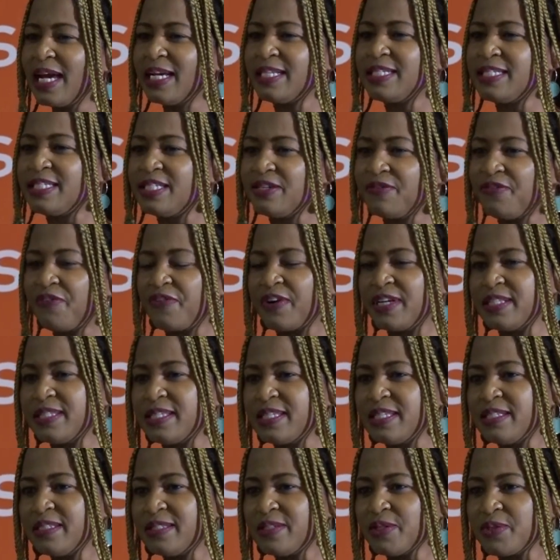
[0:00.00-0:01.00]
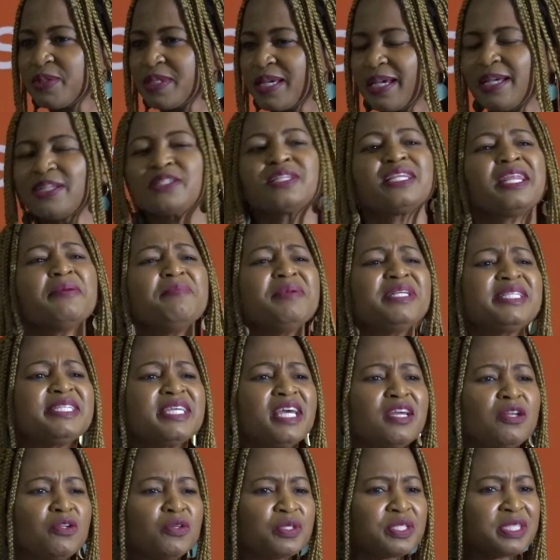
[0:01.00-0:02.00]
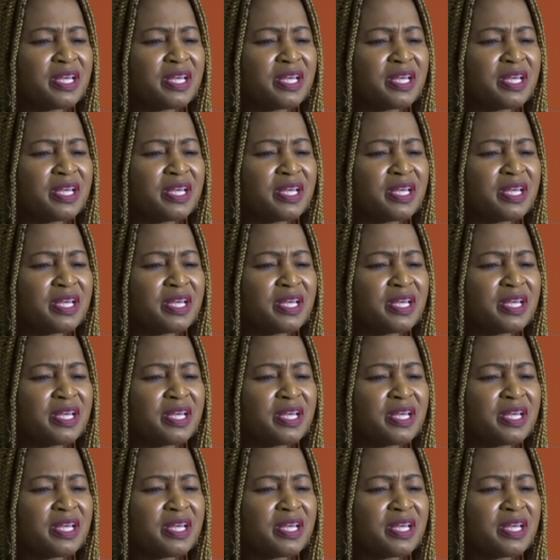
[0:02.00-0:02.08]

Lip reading: a difference in society. Let me tell you